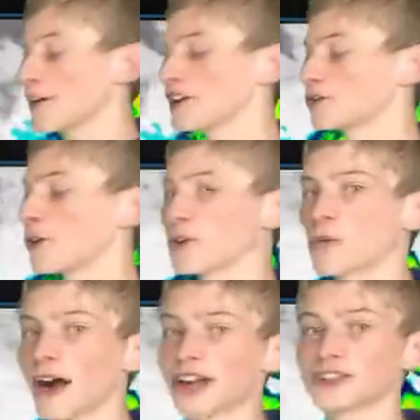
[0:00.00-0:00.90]
where we're
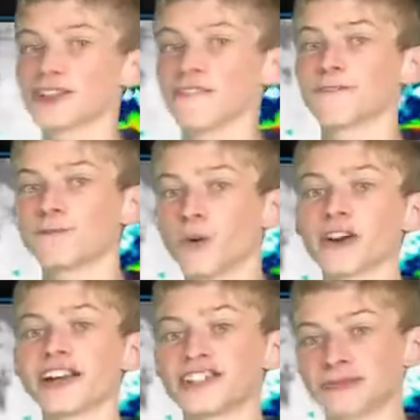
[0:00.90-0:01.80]
watching for
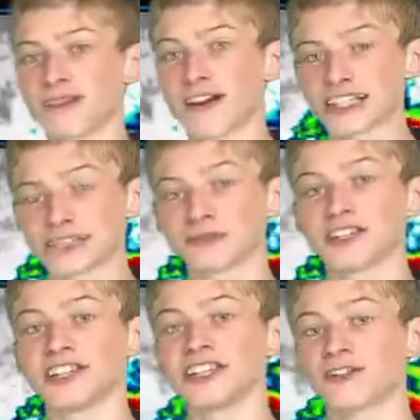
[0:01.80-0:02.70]
it to
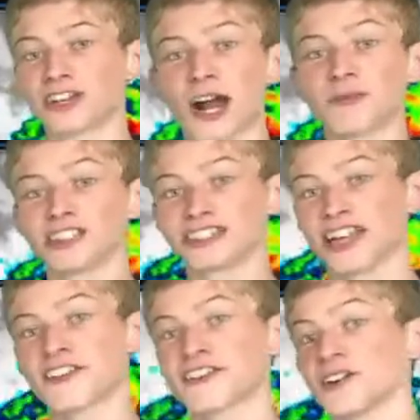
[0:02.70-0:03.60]
possibly, come
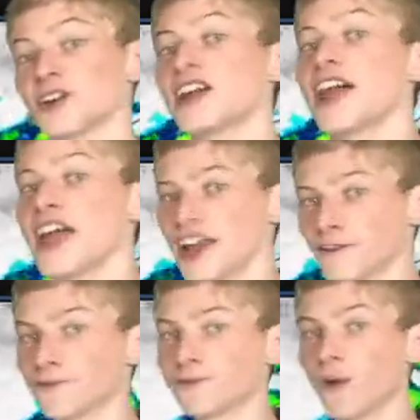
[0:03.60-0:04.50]
together and
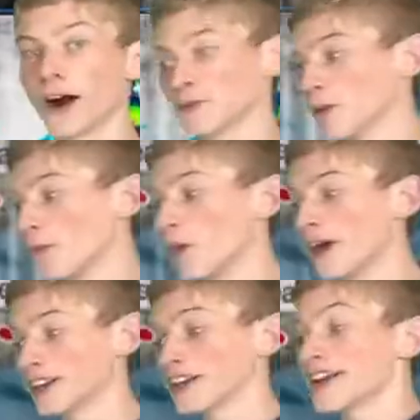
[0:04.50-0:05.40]
form
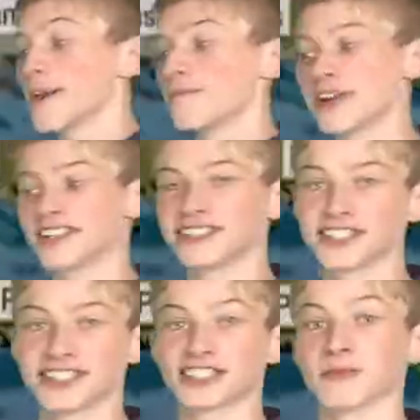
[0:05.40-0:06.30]
one main
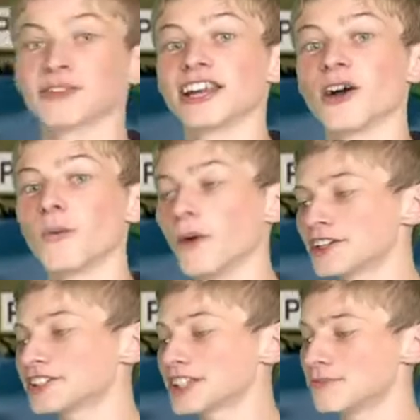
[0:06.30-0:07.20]
system. Now, what
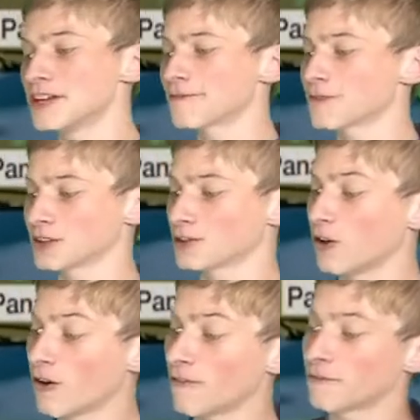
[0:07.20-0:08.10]
does this mean for the
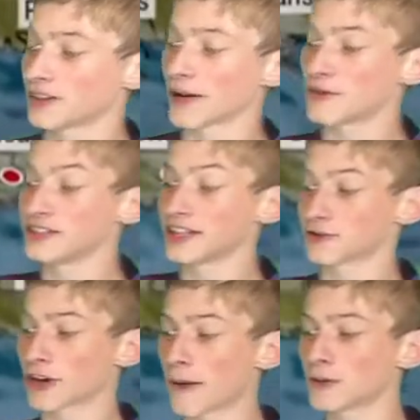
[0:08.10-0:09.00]
Gulf? That means that
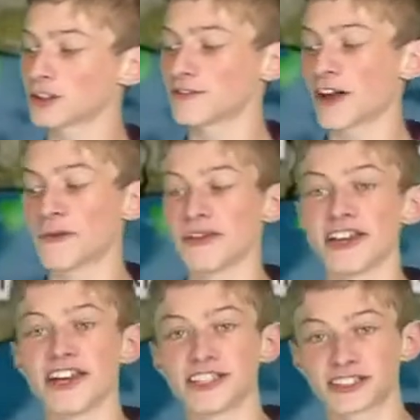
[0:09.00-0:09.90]
tropical development
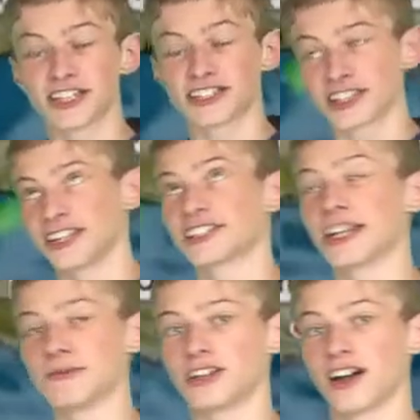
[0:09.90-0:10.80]
is going to
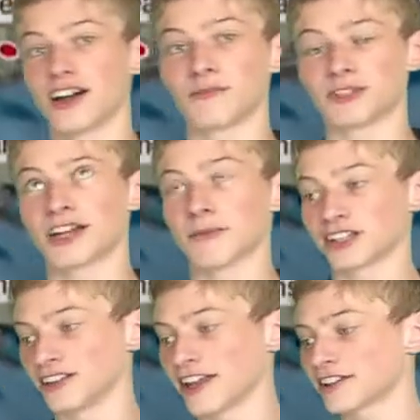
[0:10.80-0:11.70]
be becoming
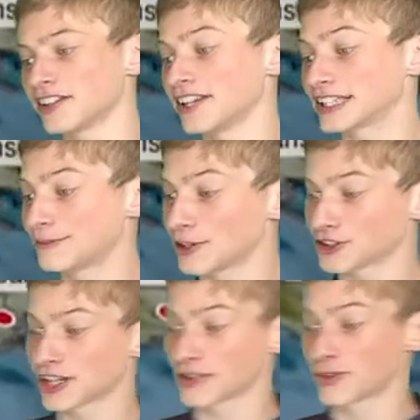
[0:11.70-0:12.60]
likely,
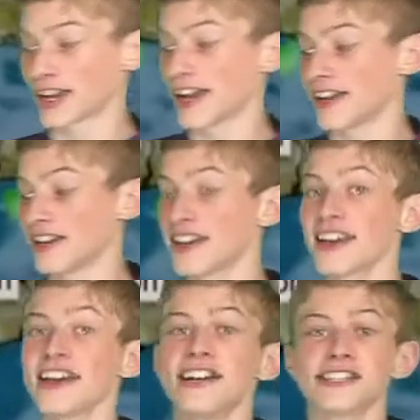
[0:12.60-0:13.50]
especially as we head
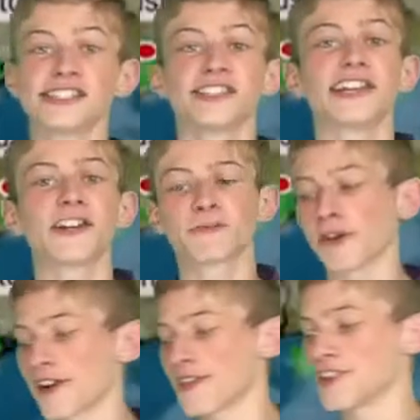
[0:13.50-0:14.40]
to the later
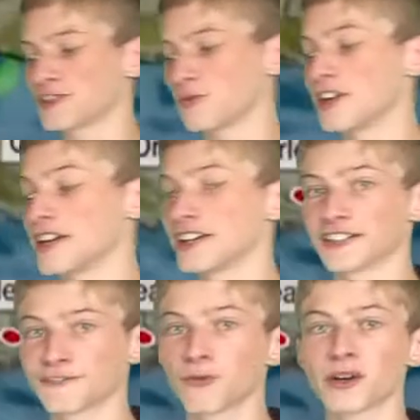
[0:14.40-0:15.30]
part of this week. It
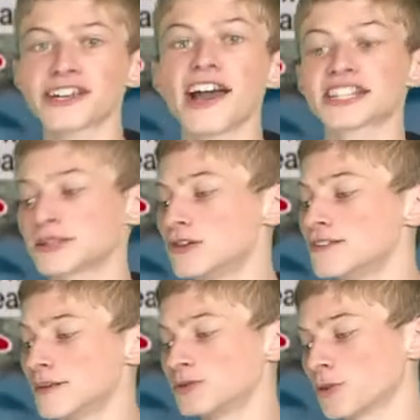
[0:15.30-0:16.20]
is forecast to move
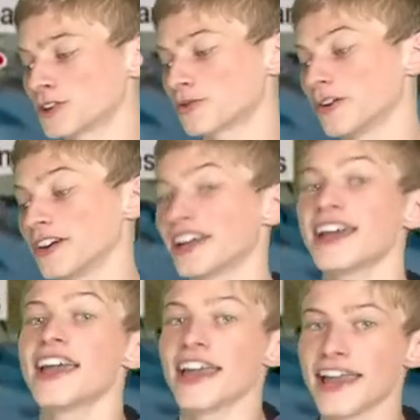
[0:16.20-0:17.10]
up northward,
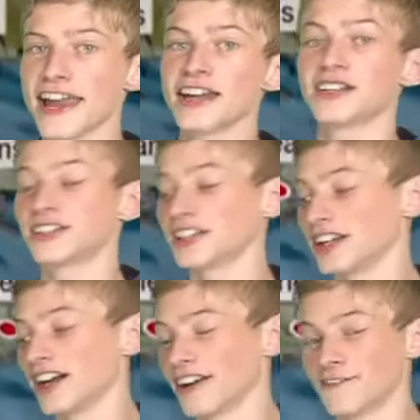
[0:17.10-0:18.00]
and
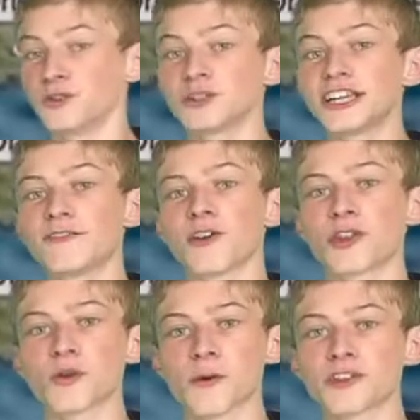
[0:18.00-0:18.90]
if you live on the
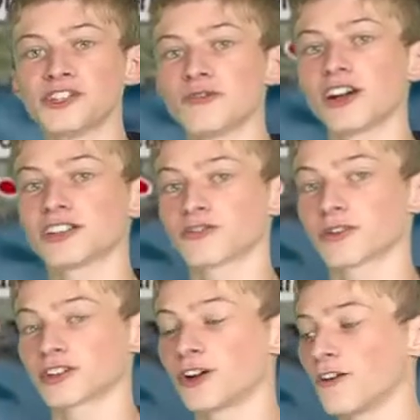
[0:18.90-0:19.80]
northern U.S. or
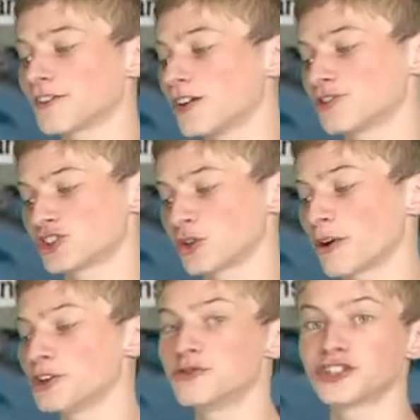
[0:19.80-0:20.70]
the Gulf Coast shore,
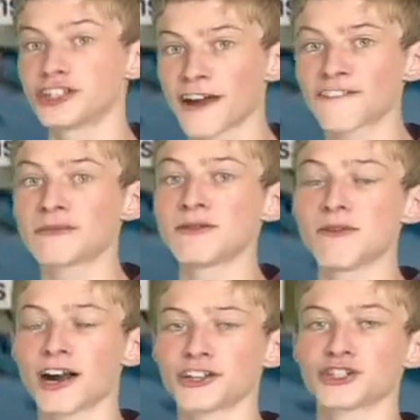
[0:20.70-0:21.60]
you should definitely be
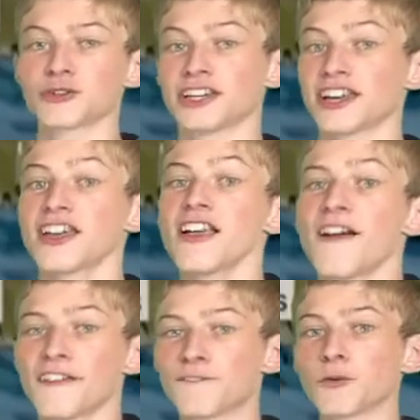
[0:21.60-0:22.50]
monitoring
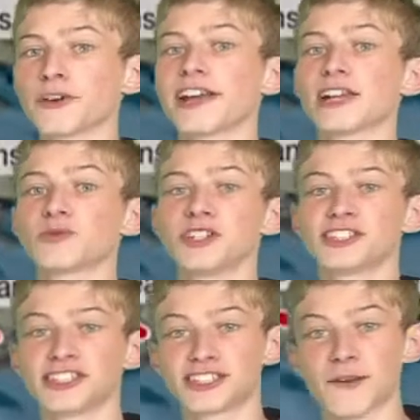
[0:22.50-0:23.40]
the forecast for the system